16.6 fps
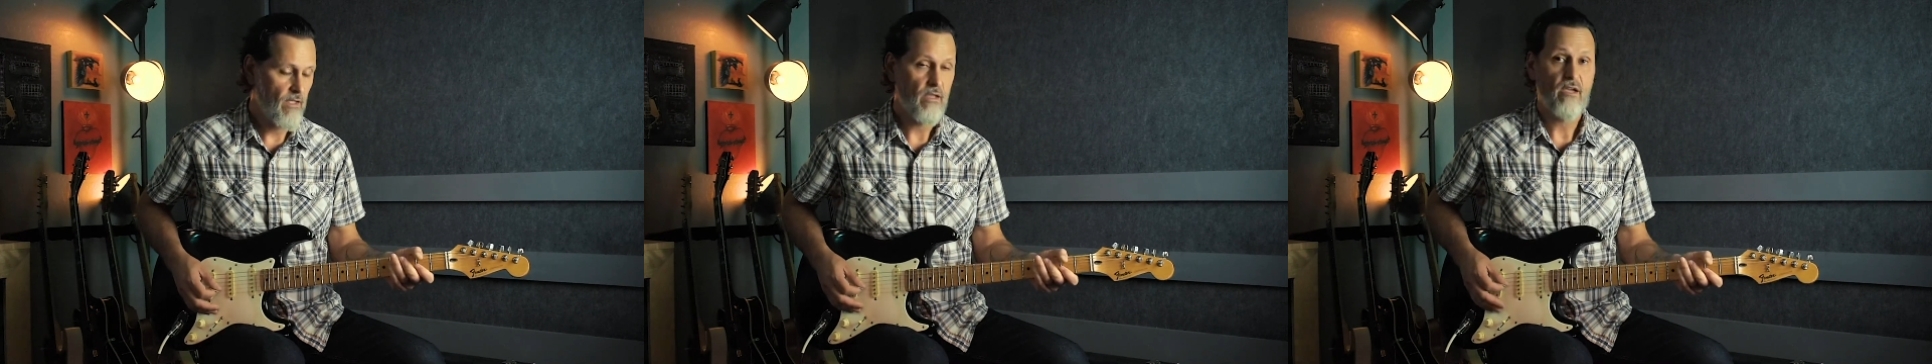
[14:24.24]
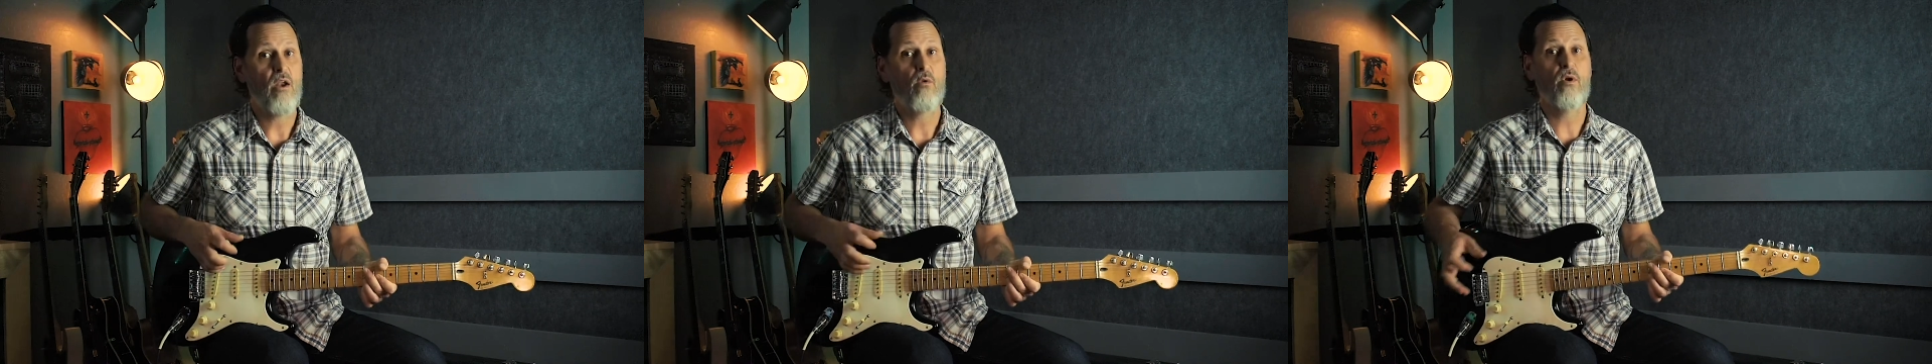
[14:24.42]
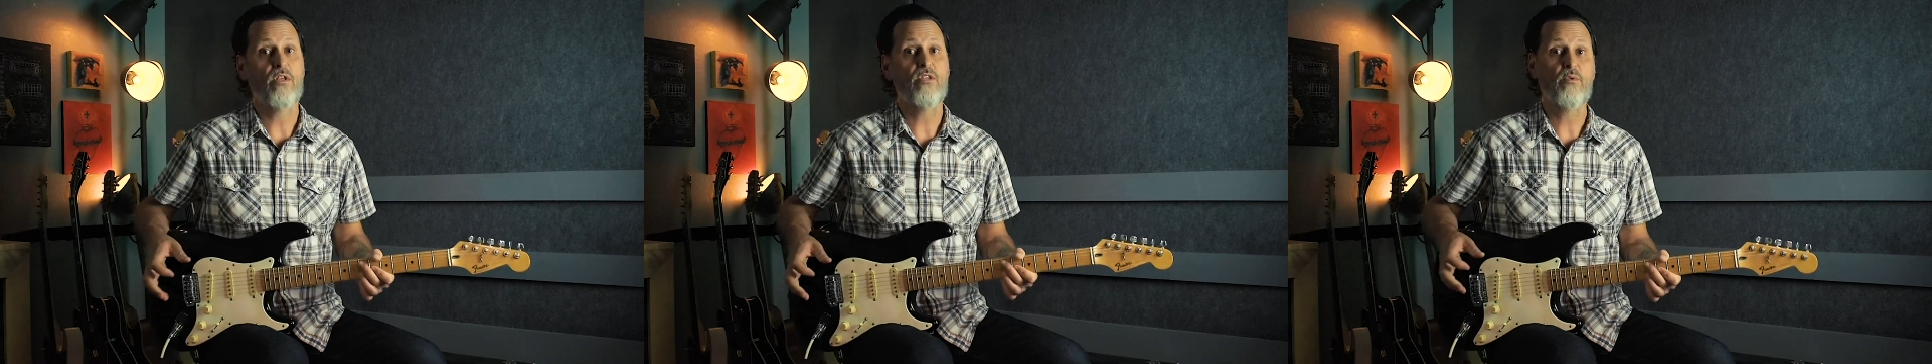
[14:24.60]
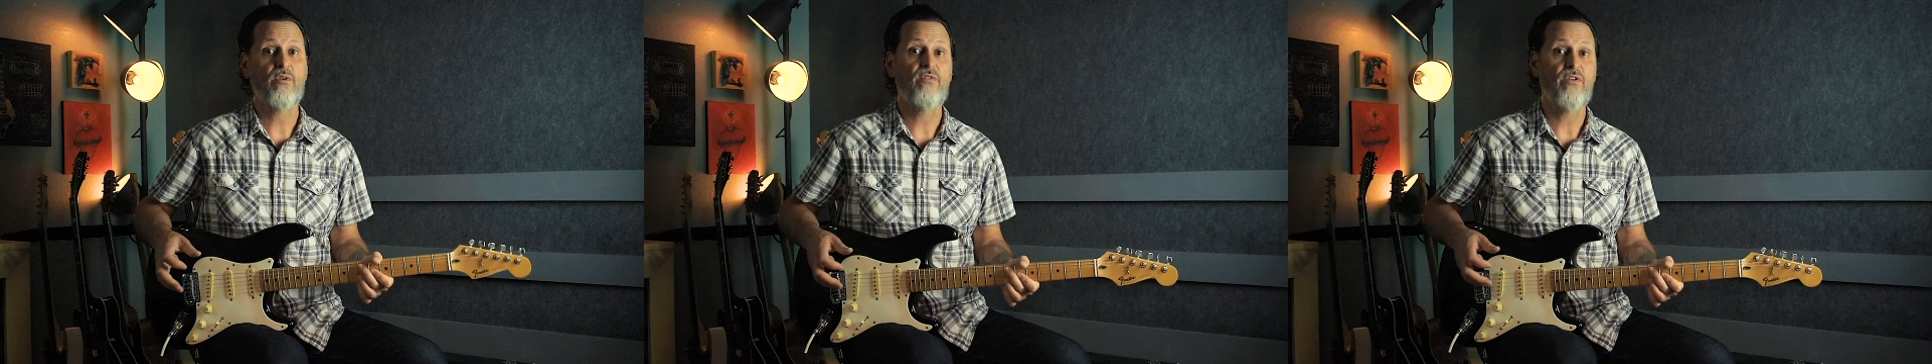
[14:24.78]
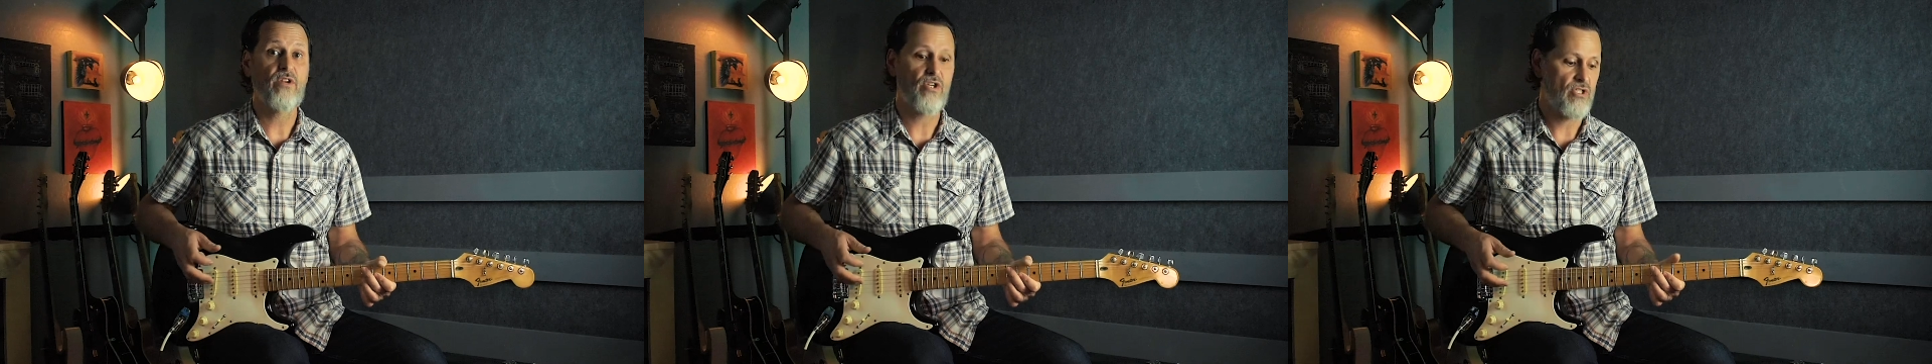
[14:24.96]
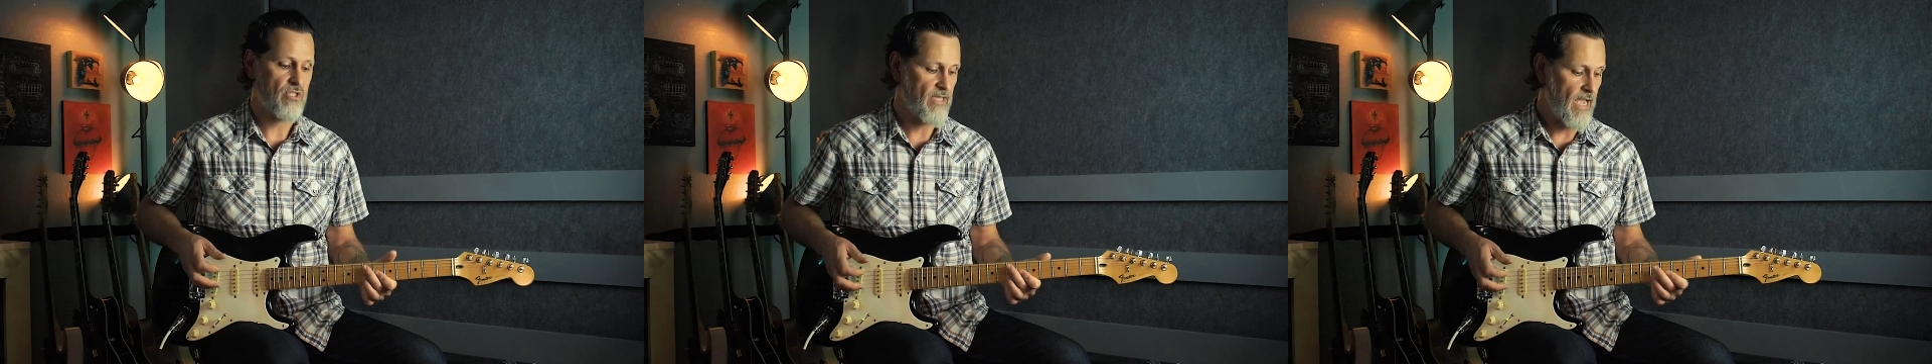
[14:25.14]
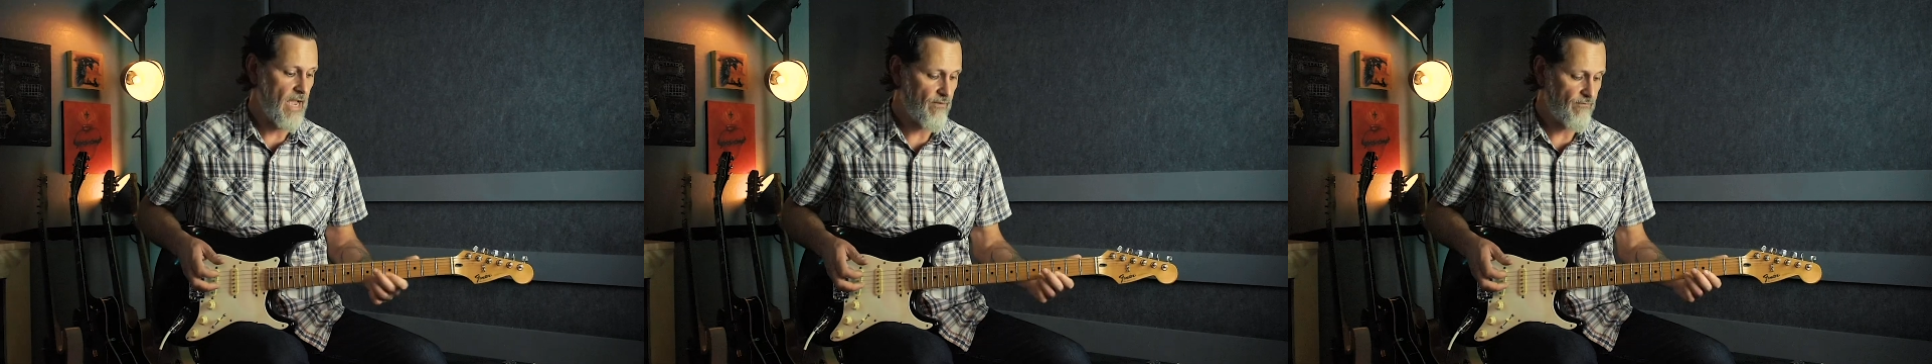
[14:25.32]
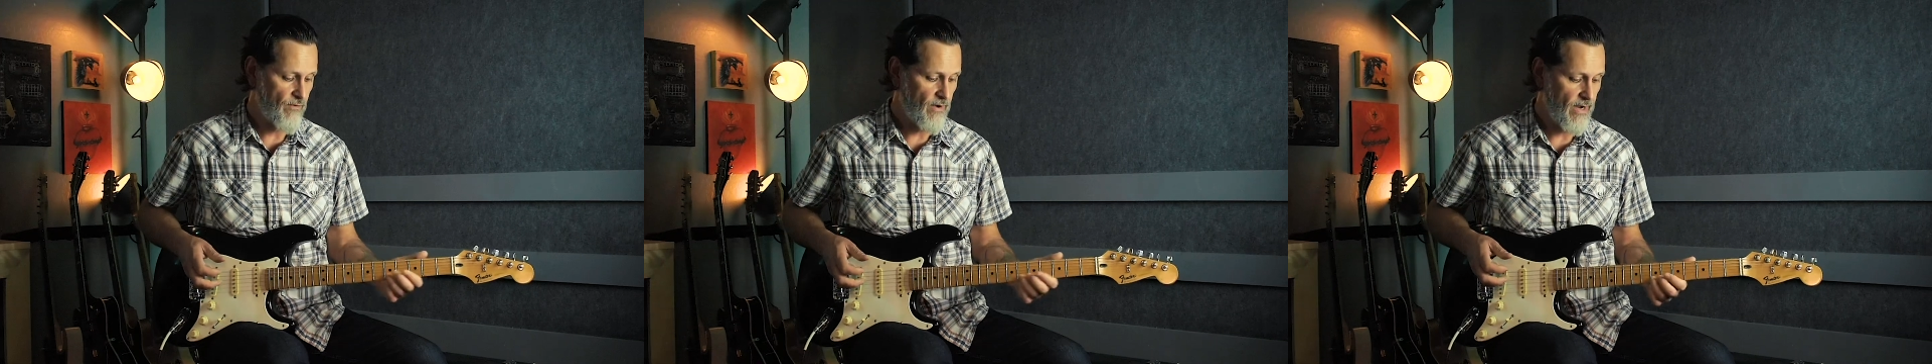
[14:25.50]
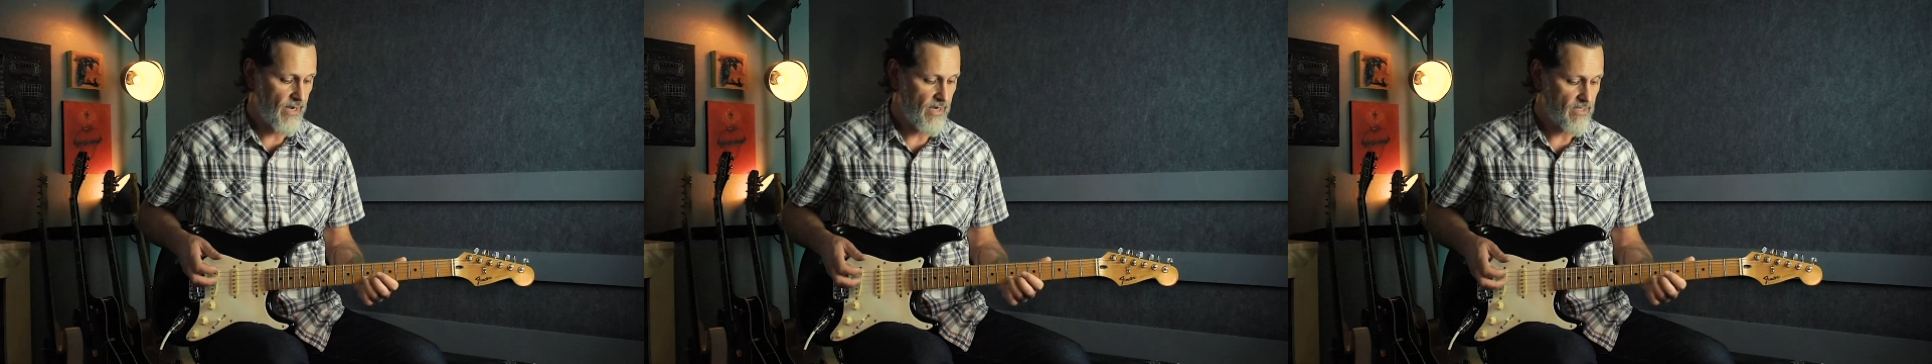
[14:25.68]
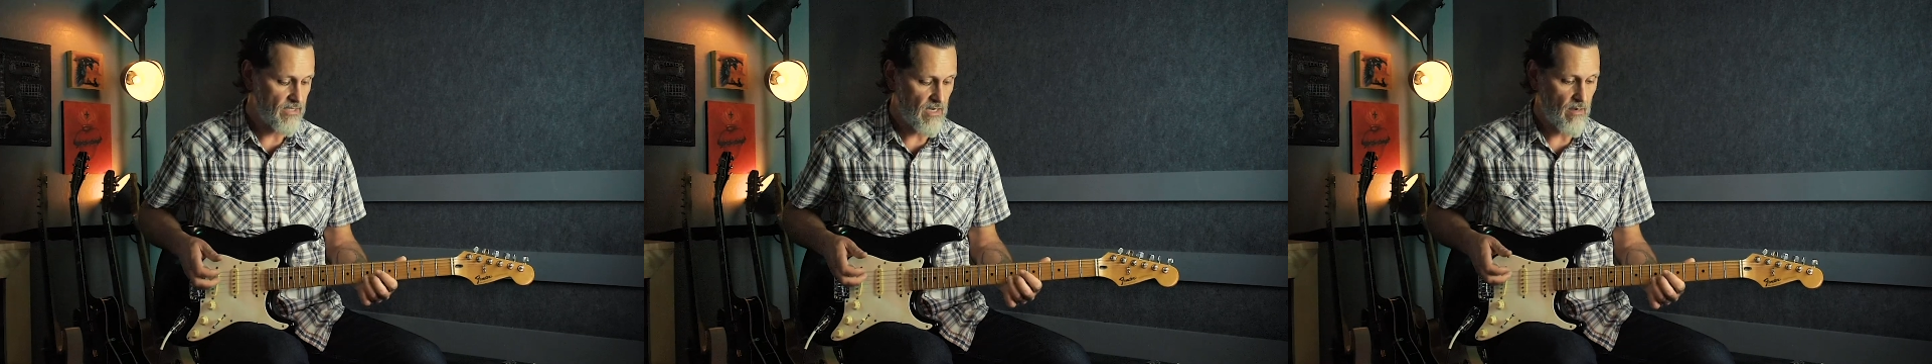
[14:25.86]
And once we finish that phrase,